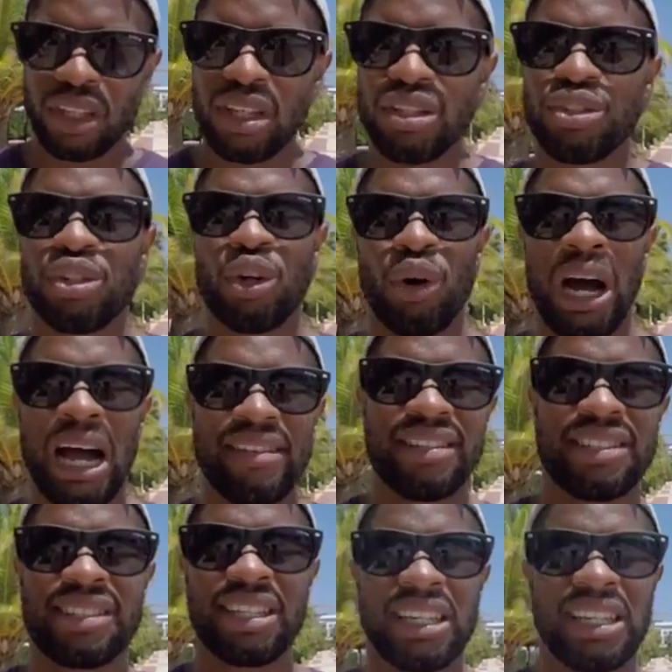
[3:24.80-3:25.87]
So
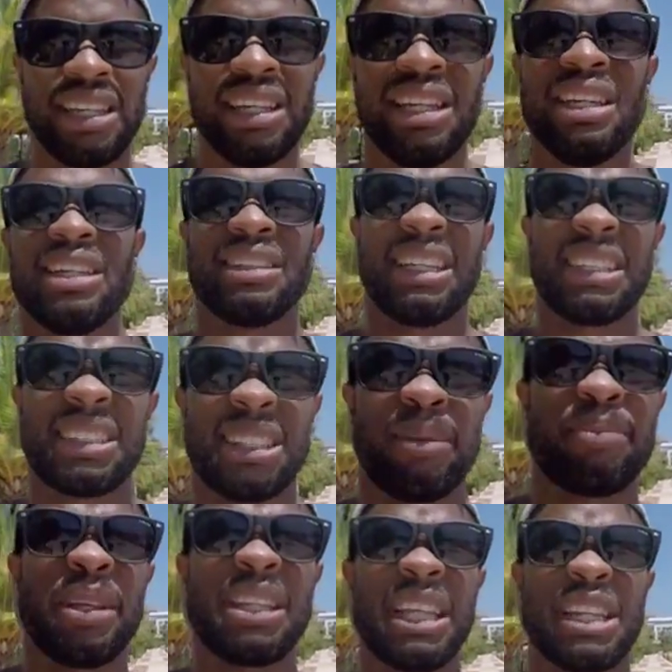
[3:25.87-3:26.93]
obviously, that's
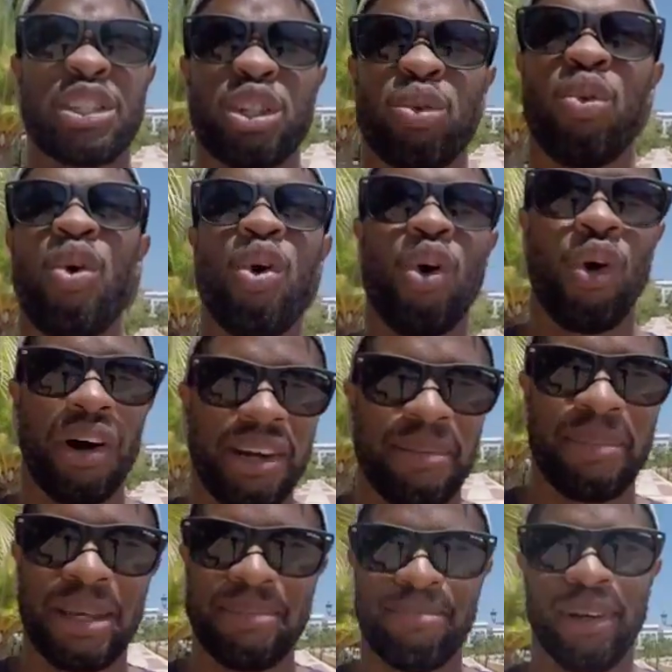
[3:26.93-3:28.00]
something that you want to
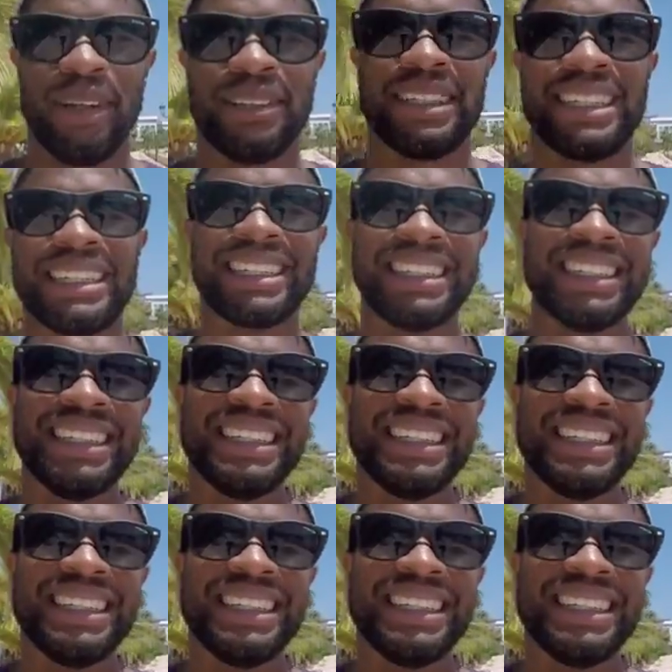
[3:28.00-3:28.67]
be building.